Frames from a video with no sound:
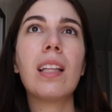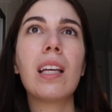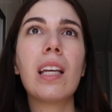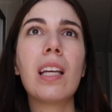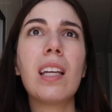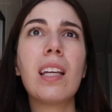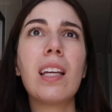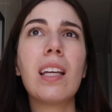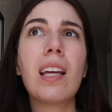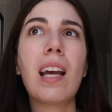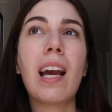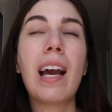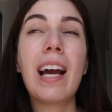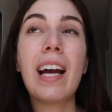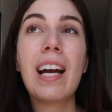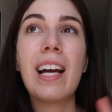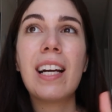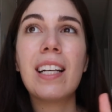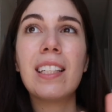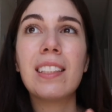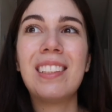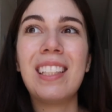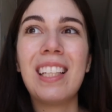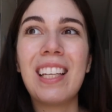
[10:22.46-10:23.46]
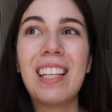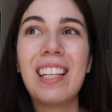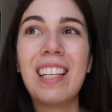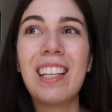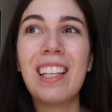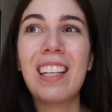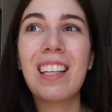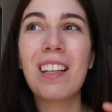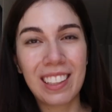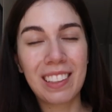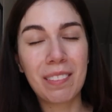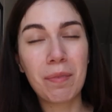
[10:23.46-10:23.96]
they had
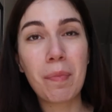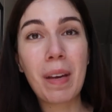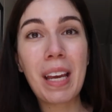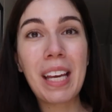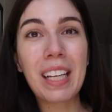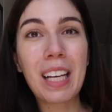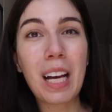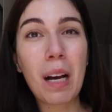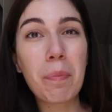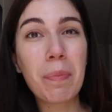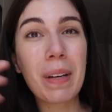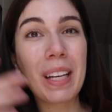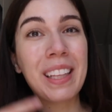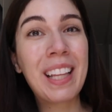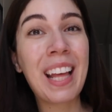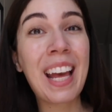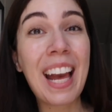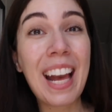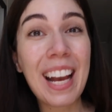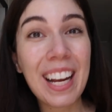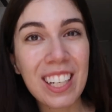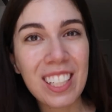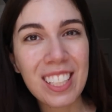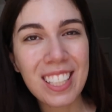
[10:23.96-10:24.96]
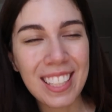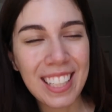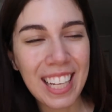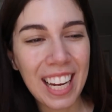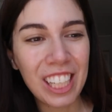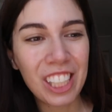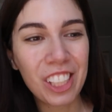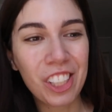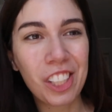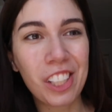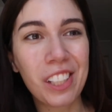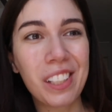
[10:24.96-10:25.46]
the makeup and hair
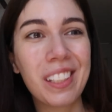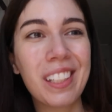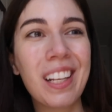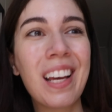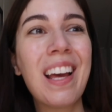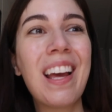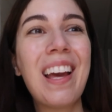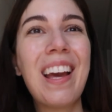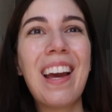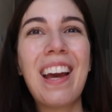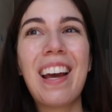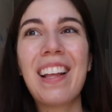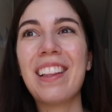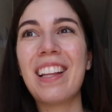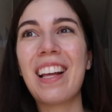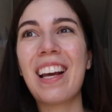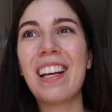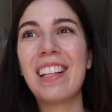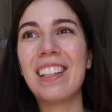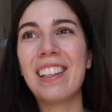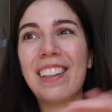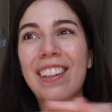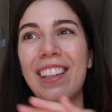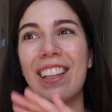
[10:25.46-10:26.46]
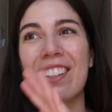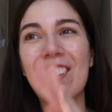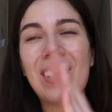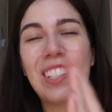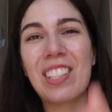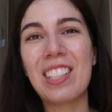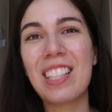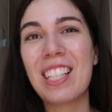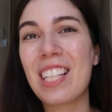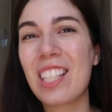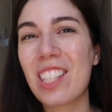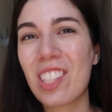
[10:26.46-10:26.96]
station, and then there
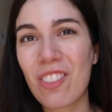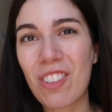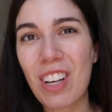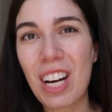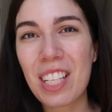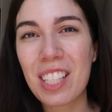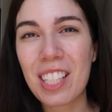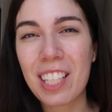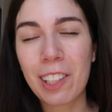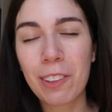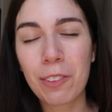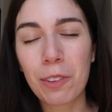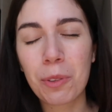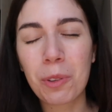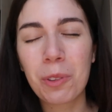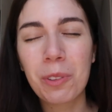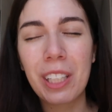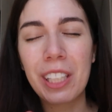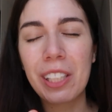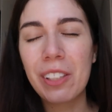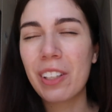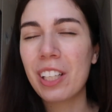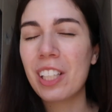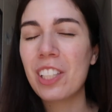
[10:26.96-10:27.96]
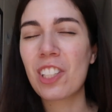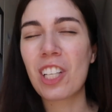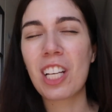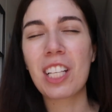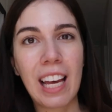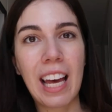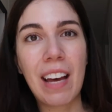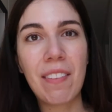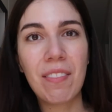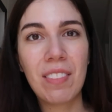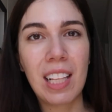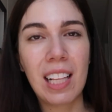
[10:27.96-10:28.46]
is this dressing room where you can
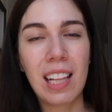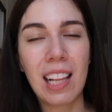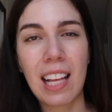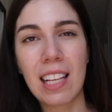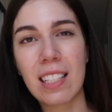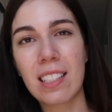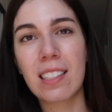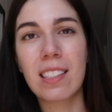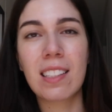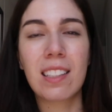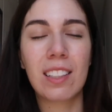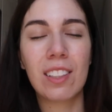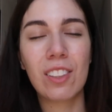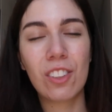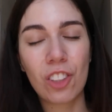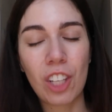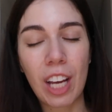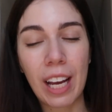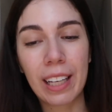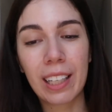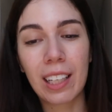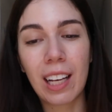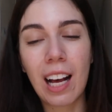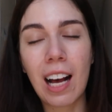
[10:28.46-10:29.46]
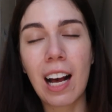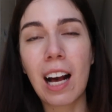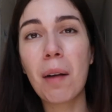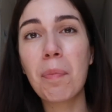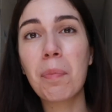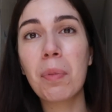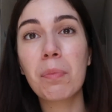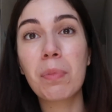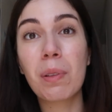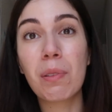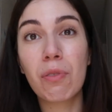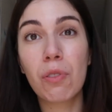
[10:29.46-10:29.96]
just have the last check
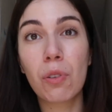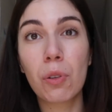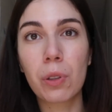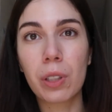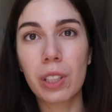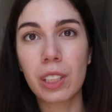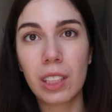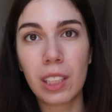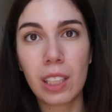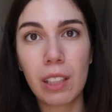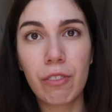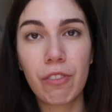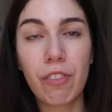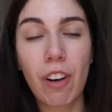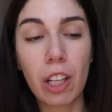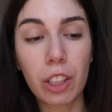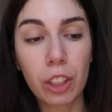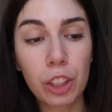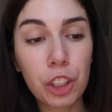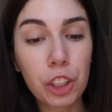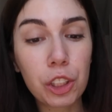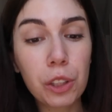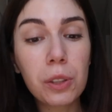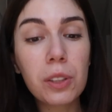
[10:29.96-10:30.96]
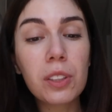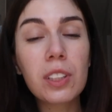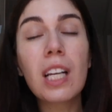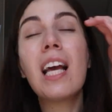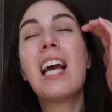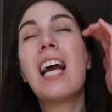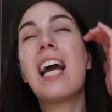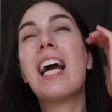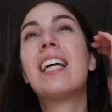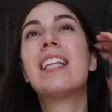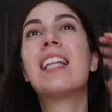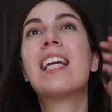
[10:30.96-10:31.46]
up before the photo shoot.
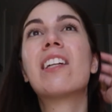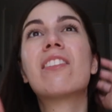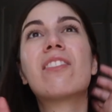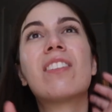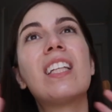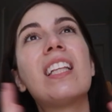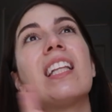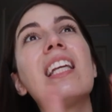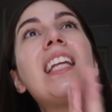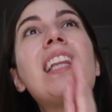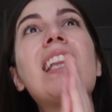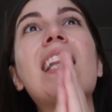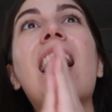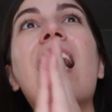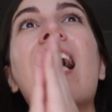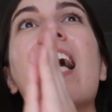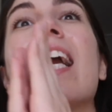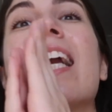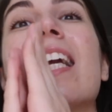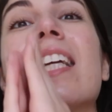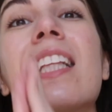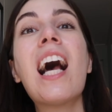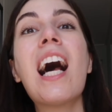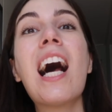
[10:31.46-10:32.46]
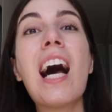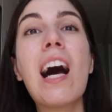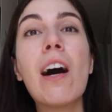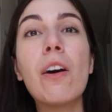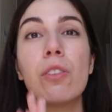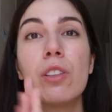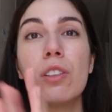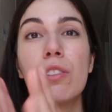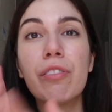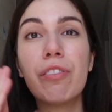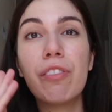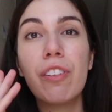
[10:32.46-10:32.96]
And I really like
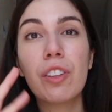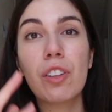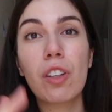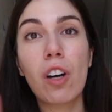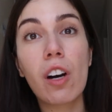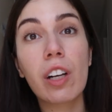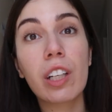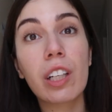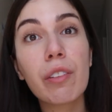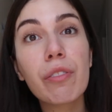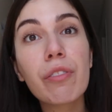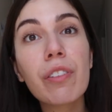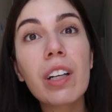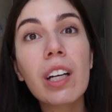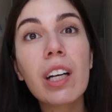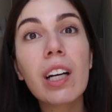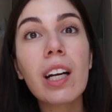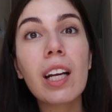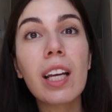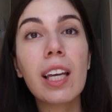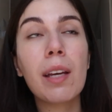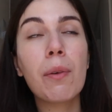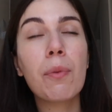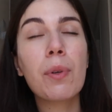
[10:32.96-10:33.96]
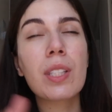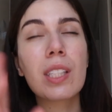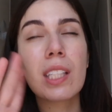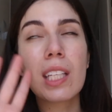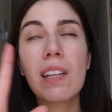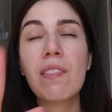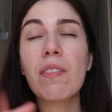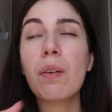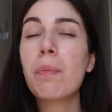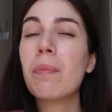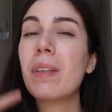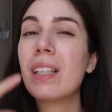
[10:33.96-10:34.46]
how the photographer, he was
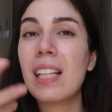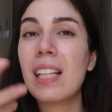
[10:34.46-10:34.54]
giving me